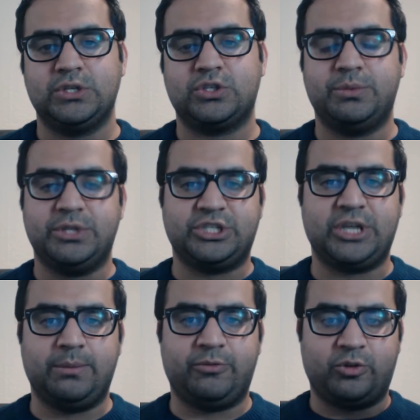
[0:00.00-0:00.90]
some of the
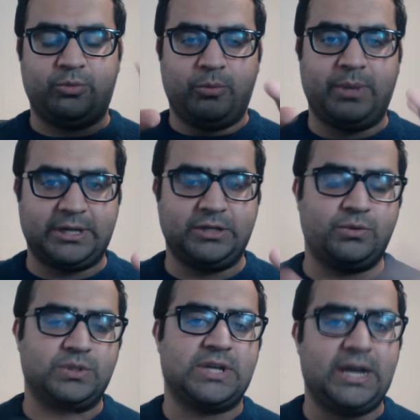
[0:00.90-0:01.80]
gems to put back
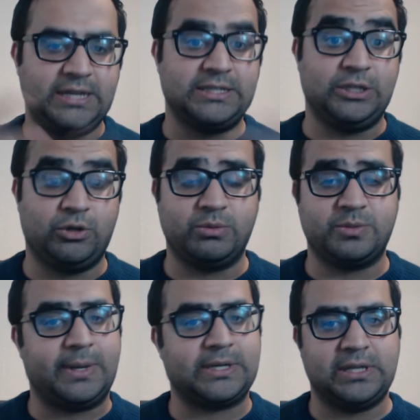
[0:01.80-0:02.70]
into his eyes, and he
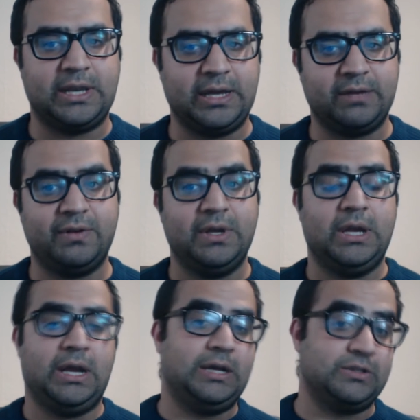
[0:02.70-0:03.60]
comes back to
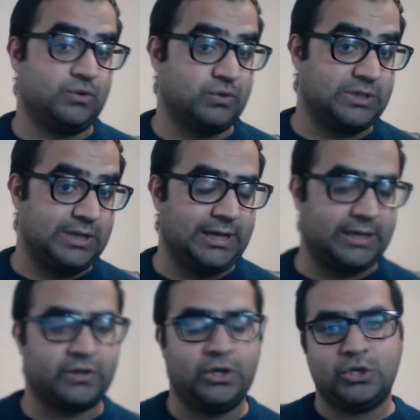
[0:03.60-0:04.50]
life, as does
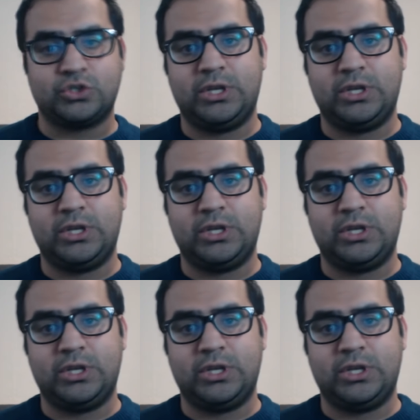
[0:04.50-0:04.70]
Licht.